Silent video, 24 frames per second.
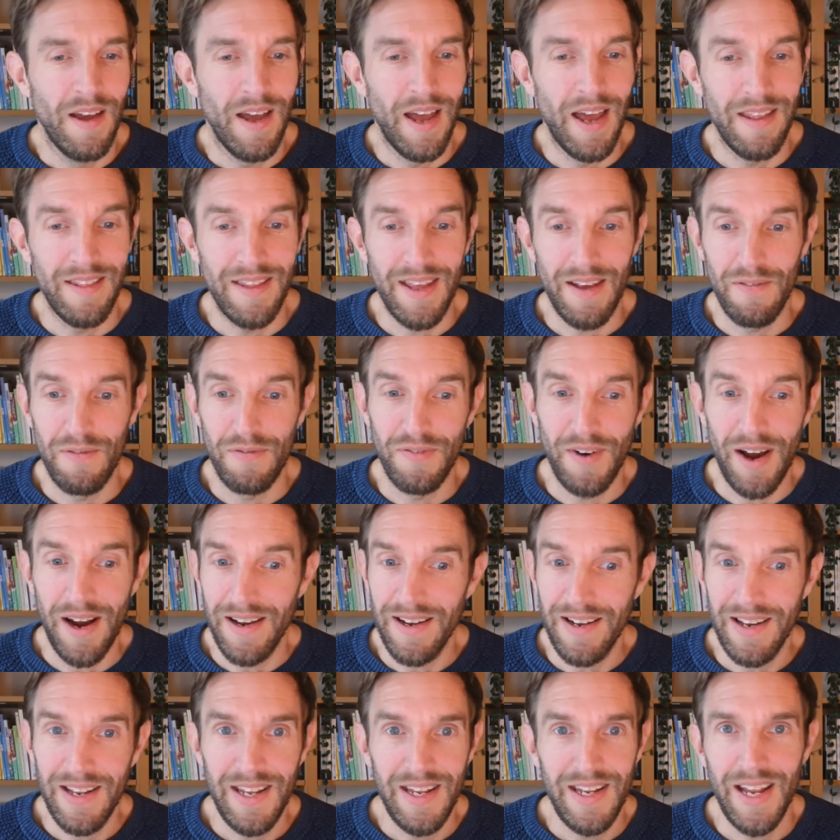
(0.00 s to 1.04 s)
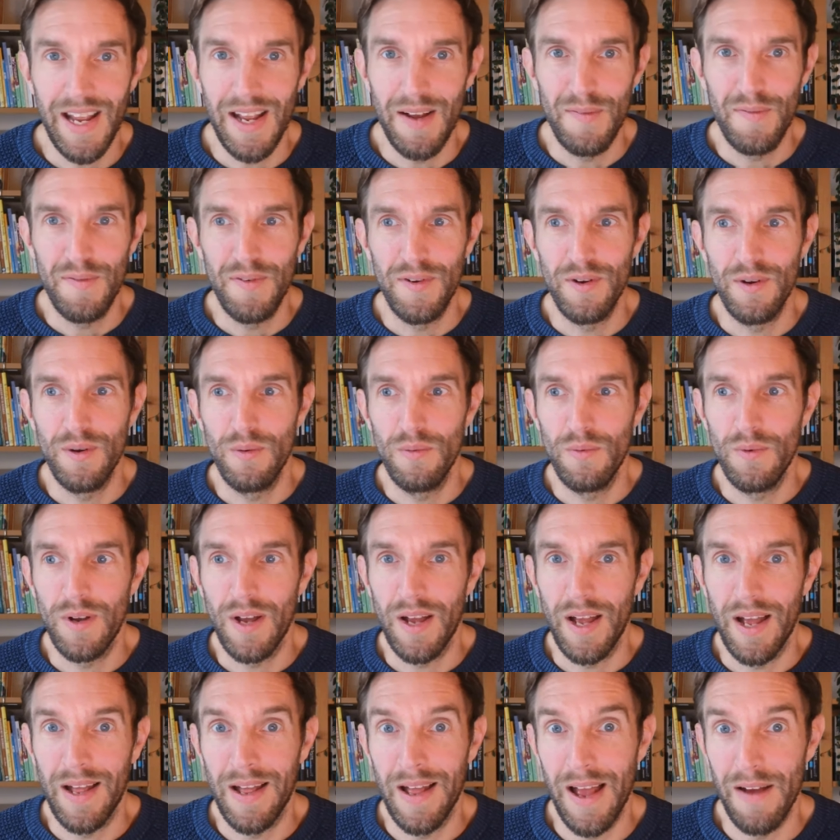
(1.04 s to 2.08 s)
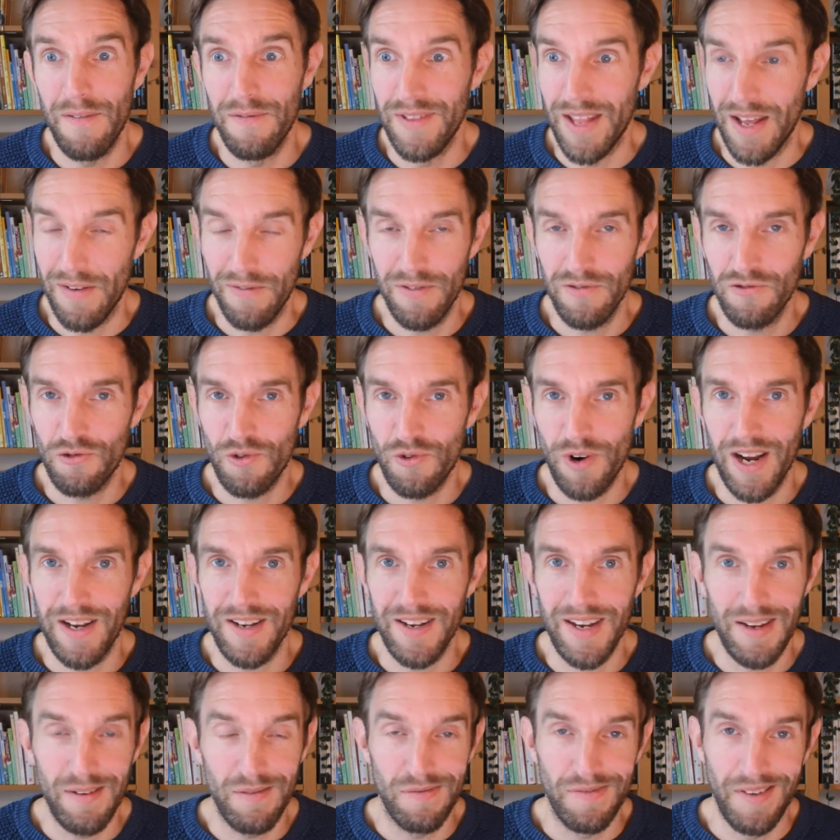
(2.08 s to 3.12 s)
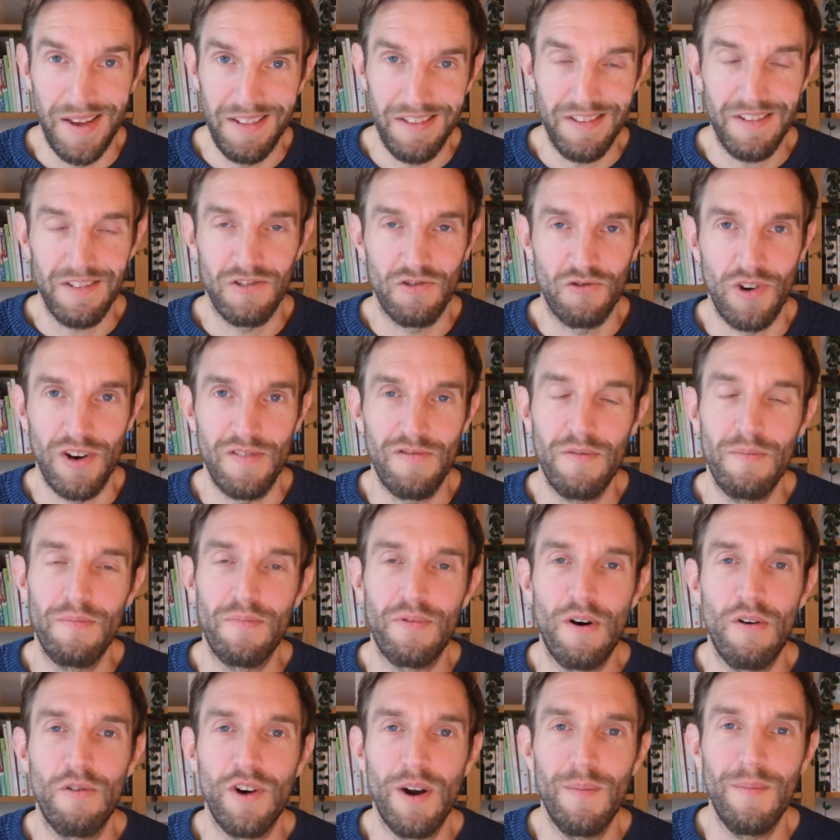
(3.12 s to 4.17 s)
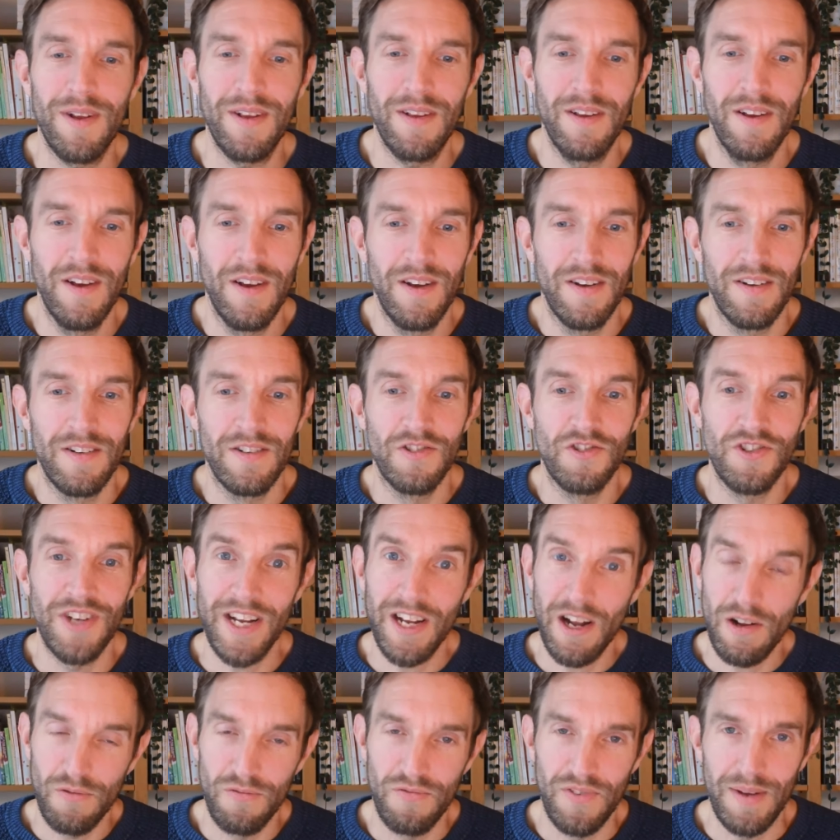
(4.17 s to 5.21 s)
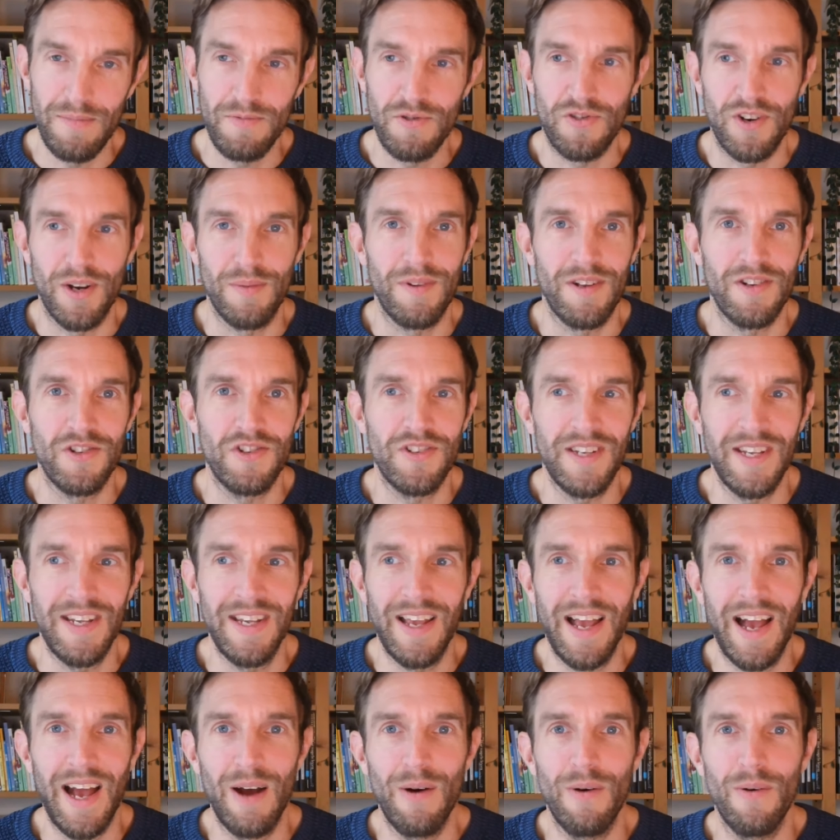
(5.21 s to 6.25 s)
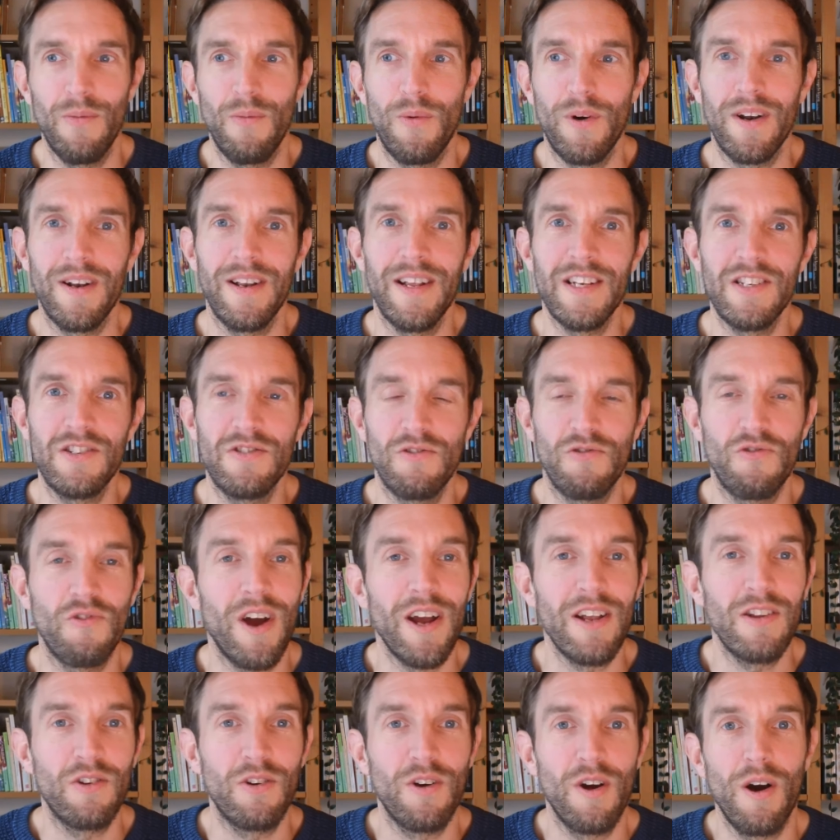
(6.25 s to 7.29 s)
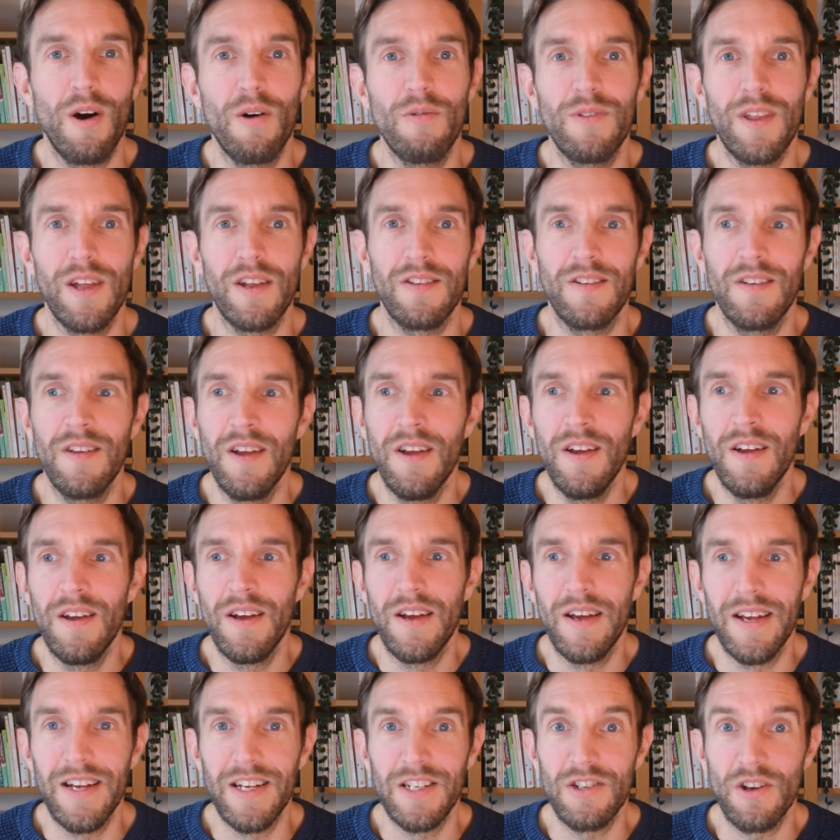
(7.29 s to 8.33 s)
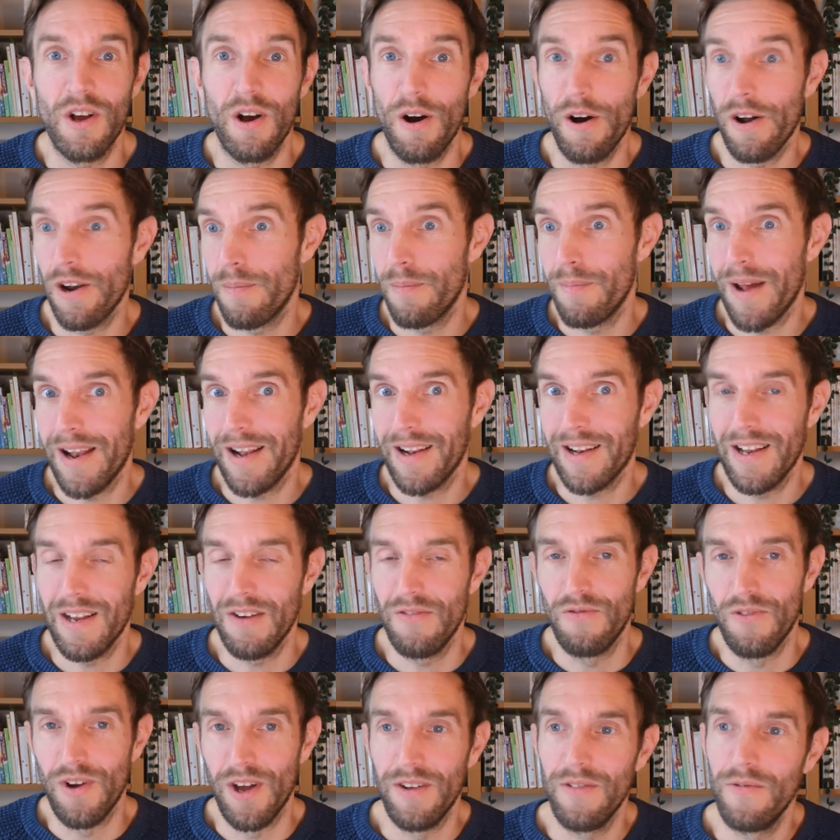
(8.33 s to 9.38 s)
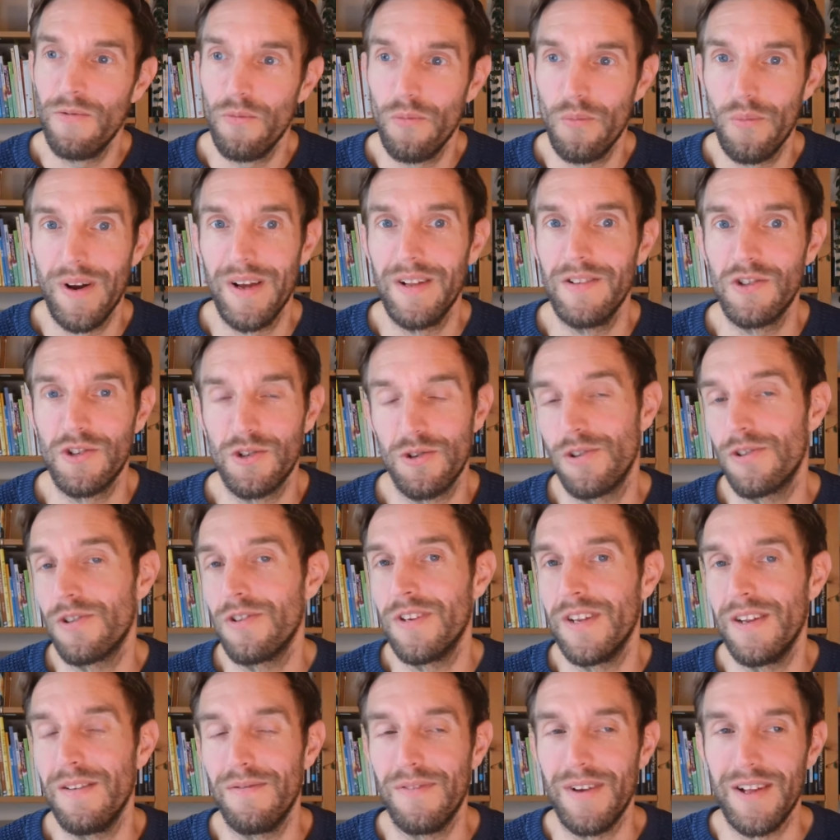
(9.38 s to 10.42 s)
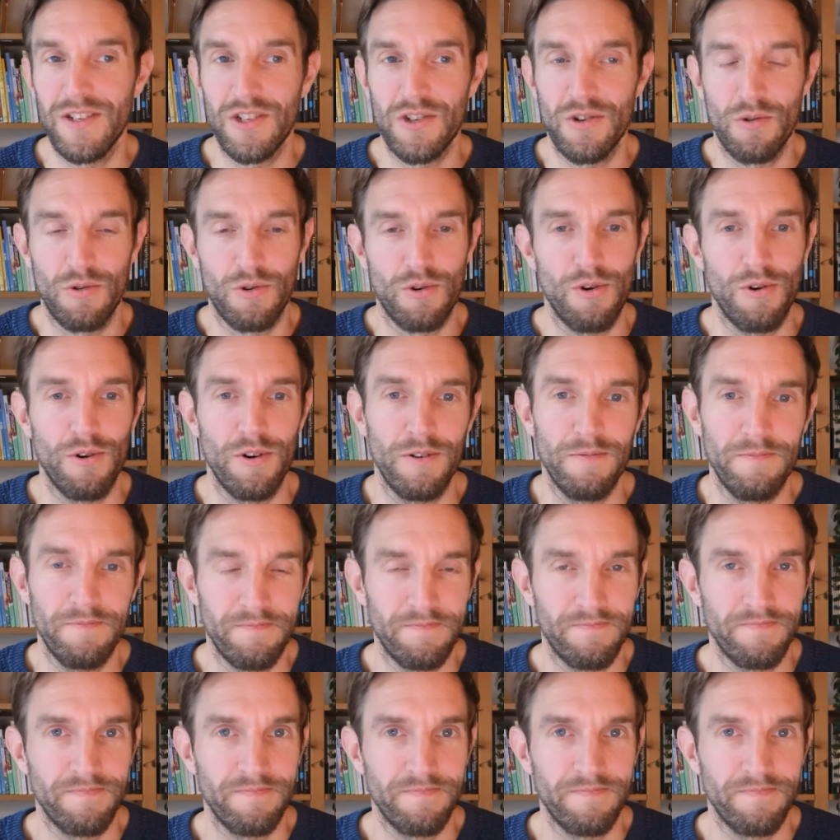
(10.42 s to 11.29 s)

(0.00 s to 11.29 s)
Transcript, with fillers: And then finally, if you have never tried event-driven programming, check out Vimscript and see how what it is to write code that is automatically run when certain events occur.